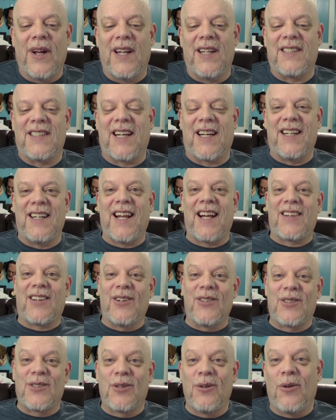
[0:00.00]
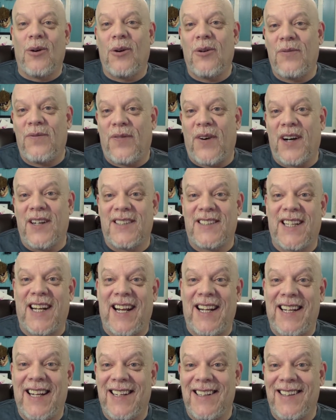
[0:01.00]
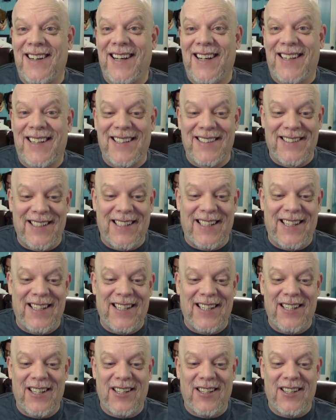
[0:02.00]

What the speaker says: Wait a second, not those two old farts that I didn't like, is it?